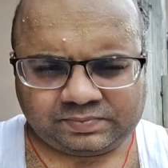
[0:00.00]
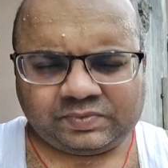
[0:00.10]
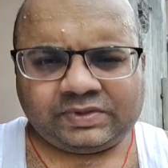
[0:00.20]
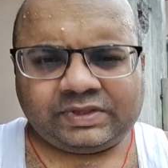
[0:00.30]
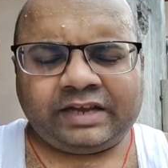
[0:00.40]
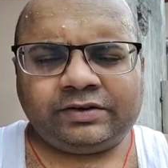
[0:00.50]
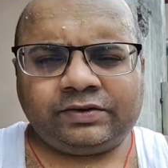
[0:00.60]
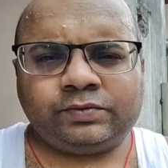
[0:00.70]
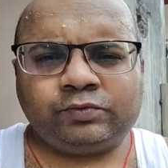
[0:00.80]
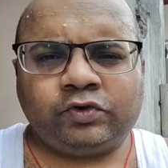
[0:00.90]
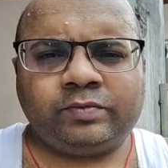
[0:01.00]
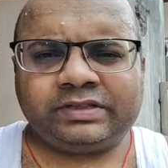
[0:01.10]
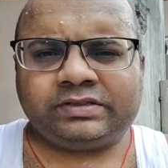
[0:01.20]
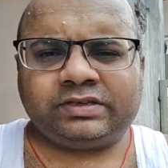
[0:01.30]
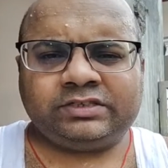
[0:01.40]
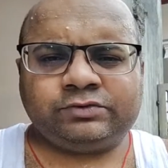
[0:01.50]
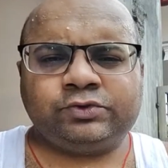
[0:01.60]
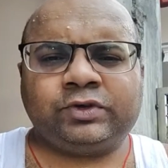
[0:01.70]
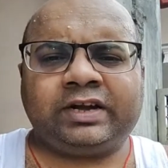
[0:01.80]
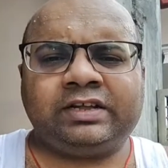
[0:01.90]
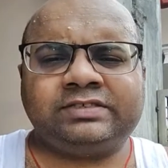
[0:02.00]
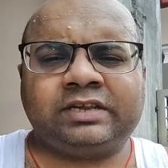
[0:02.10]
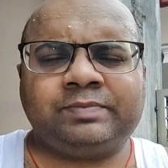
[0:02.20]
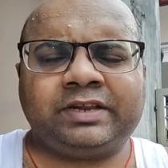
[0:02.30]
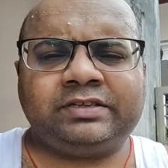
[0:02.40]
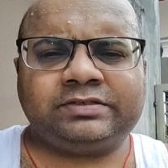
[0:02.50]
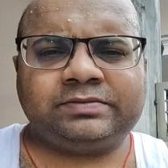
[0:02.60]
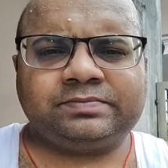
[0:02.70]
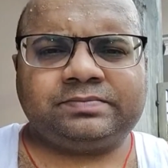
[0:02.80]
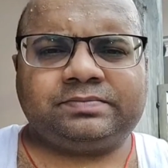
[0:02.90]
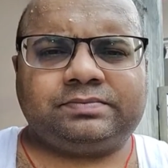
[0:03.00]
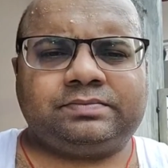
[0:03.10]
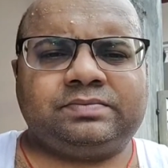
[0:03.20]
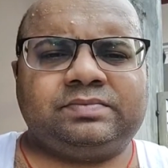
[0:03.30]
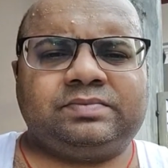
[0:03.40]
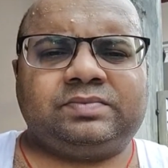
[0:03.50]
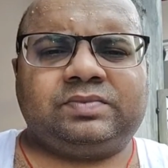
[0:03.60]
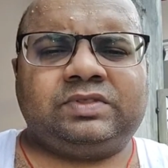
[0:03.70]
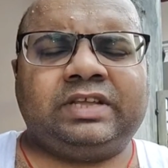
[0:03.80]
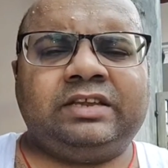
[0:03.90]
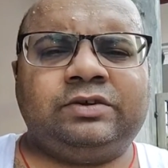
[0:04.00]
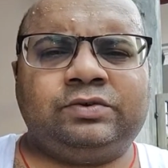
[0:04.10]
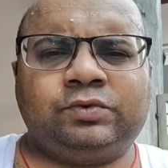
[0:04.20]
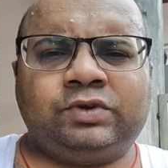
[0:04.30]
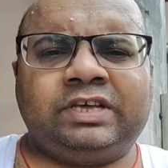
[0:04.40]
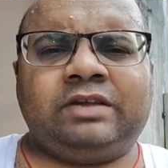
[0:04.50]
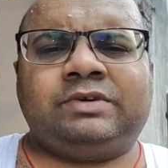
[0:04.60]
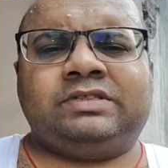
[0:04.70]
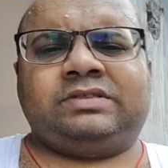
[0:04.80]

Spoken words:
Then you do Mool bandh, squeeze your anus and penis. Then you do Udyan bandh,